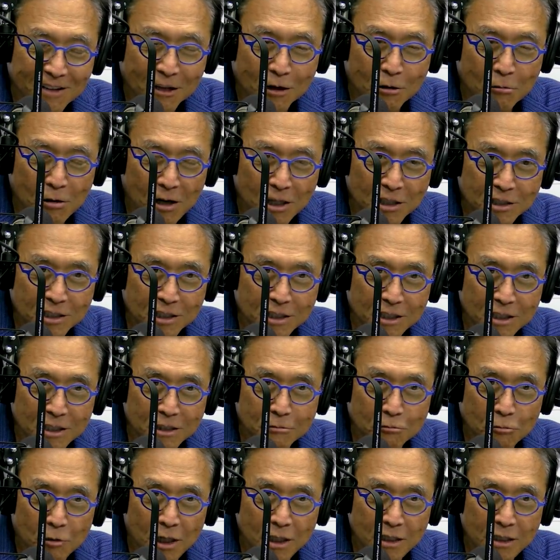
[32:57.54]
The question
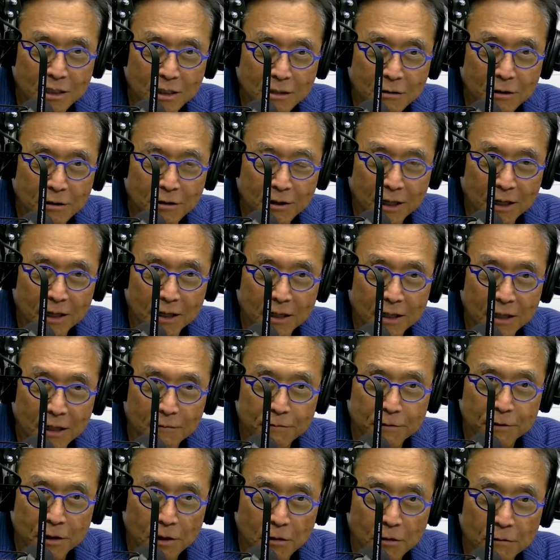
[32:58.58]
is, what do you think
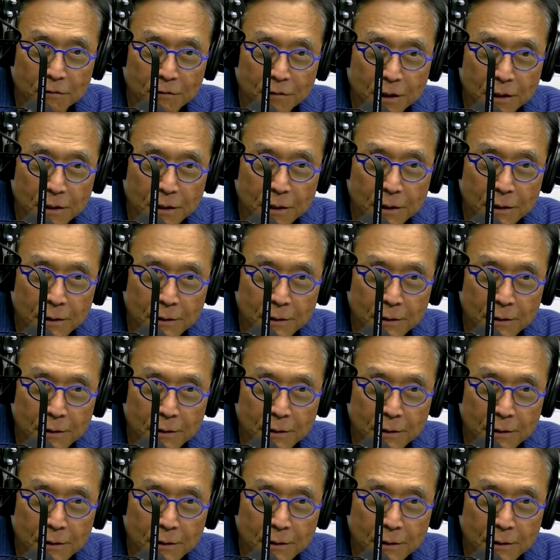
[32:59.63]
of COVID?